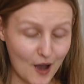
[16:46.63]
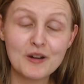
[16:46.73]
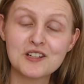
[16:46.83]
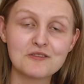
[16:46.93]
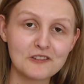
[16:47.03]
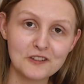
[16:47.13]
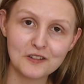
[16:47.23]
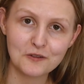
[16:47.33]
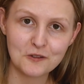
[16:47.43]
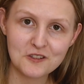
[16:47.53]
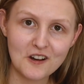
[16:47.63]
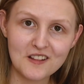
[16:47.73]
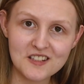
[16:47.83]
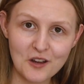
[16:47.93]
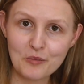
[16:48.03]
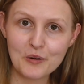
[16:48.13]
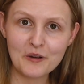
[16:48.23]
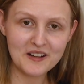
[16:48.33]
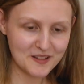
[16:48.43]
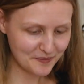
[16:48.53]
I'm actually really looking forward to trying this. I hope it
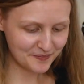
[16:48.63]
works.